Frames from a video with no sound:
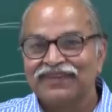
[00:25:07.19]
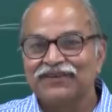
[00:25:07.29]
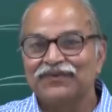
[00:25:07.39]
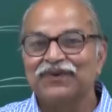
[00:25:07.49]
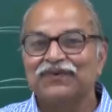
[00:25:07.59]

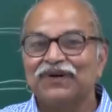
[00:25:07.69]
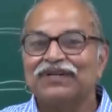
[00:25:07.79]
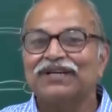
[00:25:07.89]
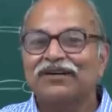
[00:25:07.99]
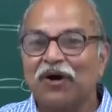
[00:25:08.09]
We
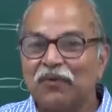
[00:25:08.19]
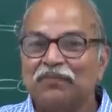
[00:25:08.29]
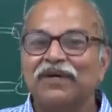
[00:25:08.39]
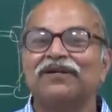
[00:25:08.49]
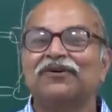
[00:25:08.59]
want
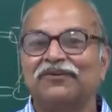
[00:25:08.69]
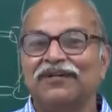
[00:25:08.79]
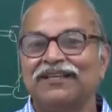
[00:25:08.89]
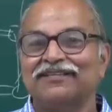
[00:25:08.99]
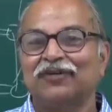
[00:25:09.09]
copper
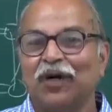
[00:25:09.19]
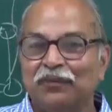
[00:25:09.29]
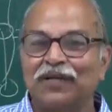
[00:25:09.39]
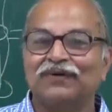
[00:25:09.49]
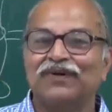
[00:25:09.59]
coils,
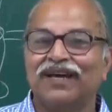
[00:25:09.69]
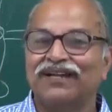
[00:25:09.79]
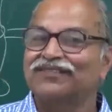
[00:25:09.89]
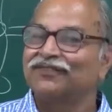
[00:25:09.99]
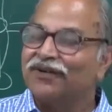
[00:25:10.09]
copper
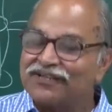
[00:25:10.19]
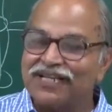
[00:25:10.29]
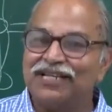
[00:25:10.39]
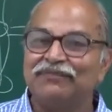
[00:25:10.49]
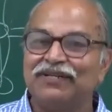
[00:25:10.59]
wires, not
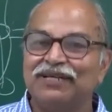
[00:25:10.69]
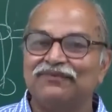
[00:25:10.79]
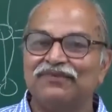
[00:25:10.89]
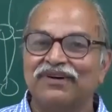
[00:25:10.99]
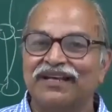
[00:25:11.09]

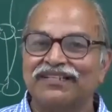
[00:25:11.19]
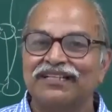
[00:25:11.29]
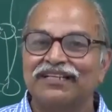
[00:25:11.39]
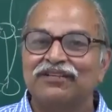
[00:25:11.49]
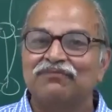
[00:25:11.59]
aluminum wires,
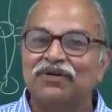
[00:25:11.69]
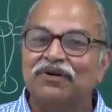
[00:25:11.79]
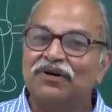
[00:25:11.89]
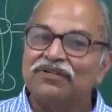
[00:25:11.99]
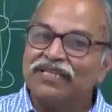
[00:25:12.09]

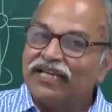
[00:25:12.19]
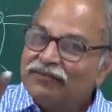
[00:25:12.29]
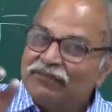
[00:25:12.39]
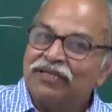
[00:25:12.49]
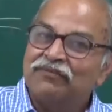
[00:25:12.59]
because
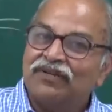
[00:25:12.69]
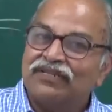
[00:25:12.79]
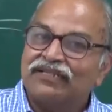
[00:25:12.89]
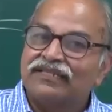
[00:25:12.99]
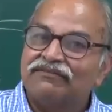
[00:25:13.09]
aluminum
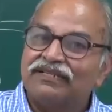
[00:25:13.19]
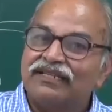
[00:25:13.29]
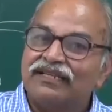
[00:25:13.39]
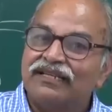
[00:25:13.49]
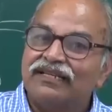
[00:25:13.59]

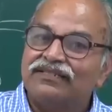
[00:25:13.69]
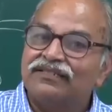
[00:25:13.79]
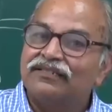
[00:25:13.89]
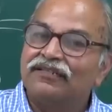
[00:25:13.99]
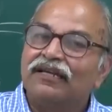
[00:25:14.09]
conductivity is
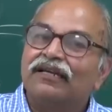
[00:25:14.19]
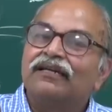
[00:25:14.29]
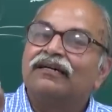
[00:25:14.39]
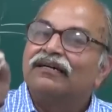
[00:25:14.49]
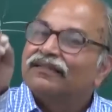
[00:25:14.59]

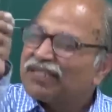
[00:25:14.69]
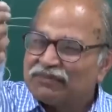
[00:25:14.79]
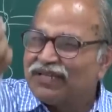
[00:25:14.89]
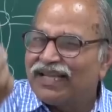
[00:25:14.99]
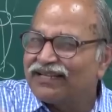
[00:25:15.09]

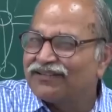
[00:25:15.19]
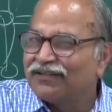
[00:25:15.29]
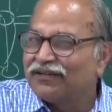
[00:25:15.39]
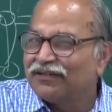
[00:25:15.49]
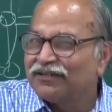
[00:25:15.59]
something like
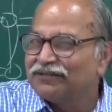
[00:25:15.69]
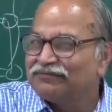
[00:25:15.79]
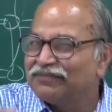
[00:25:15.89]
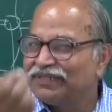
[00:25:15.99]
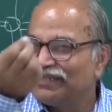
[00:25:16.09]

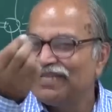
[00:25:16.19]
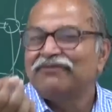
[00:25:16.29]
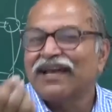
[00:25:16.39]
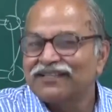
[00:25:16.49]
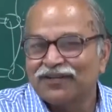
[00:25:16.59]
a
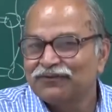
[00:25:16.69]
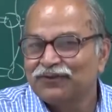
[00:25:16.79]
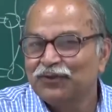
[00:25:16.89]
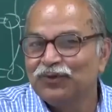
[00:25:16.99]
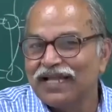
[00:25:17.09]
factor
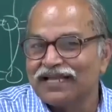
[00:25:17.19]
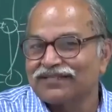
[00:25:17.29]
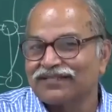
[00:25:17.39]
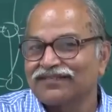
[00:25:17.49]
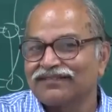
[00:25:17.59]
of 2
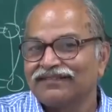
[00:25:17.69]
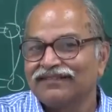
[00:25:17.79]
less.